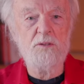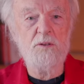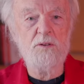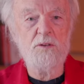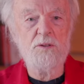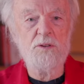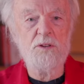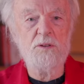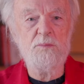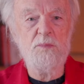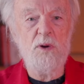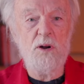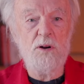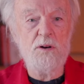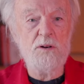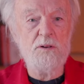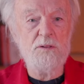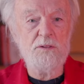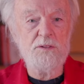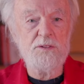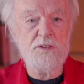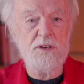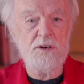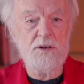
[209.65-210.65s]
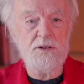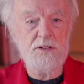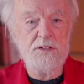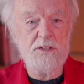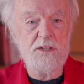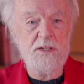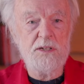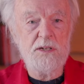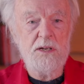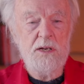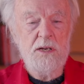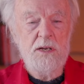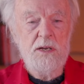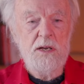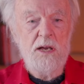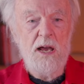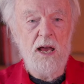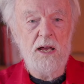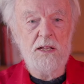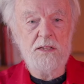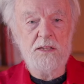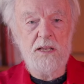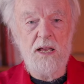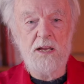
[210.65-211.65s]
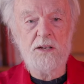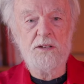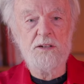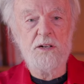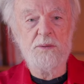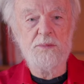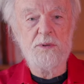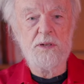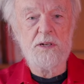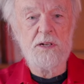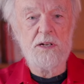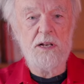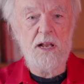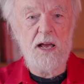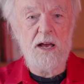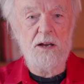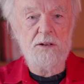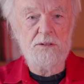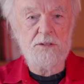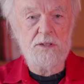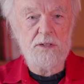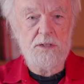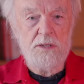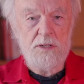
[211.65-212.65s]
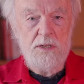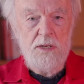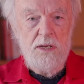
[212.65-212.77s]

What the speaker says: all of the moral authority and the economic clout.